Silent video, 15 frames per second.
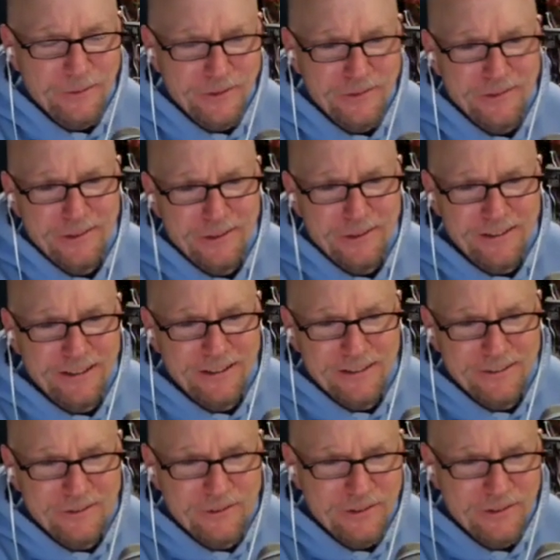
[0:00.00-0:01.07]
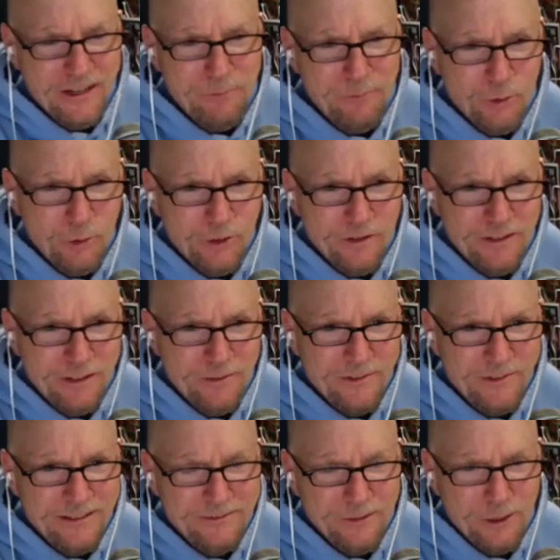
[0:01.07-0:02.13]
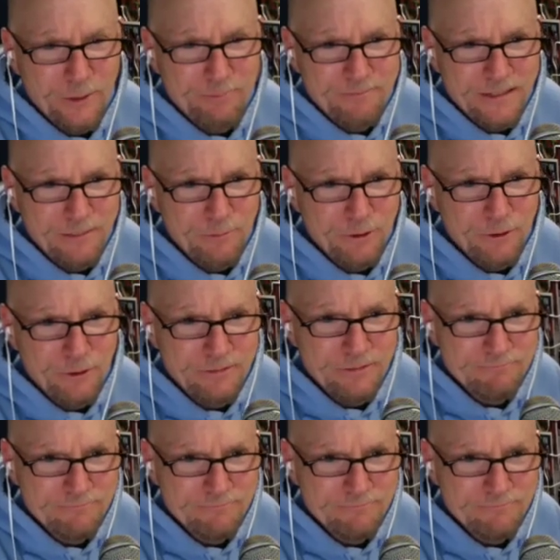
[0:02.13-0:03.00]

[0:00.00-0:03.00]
Wasn't there like a trap door that he was like, nope, I'm good.